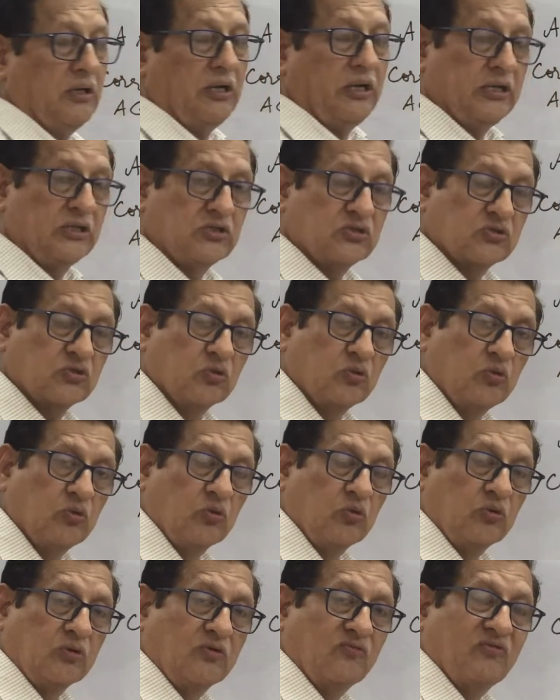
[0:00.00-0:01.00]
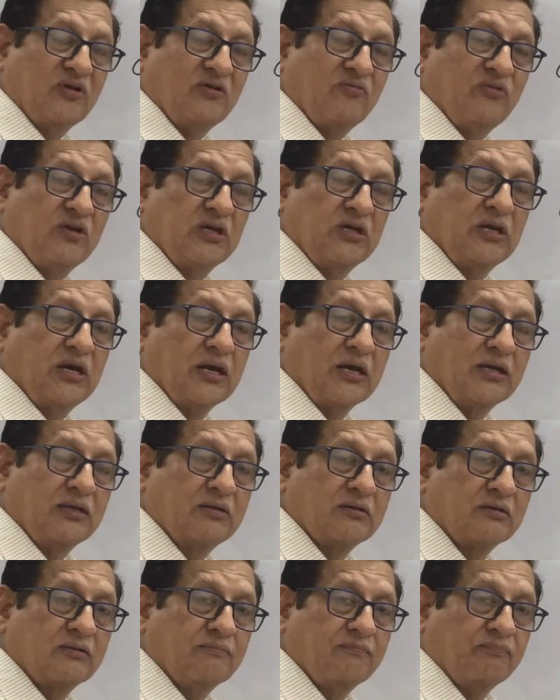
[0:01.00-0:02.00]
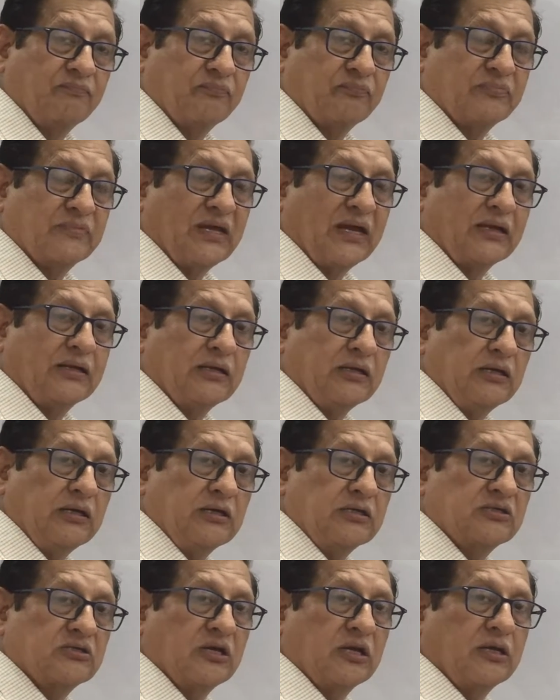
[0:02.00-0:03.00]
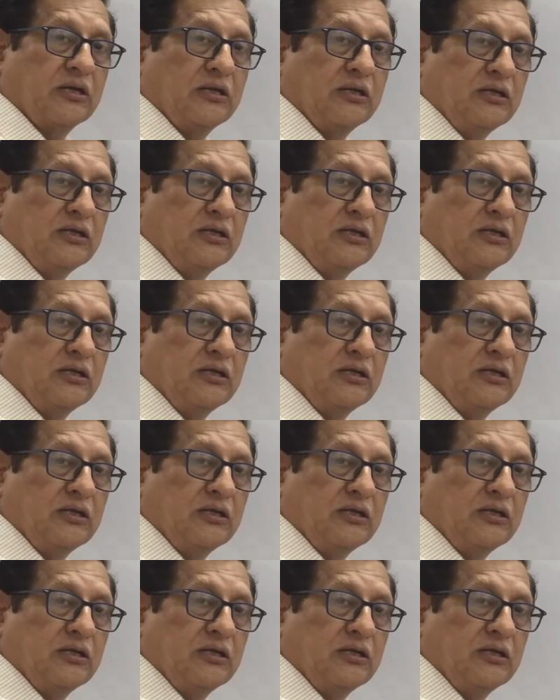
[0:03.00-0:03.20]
and so on. When we get that is an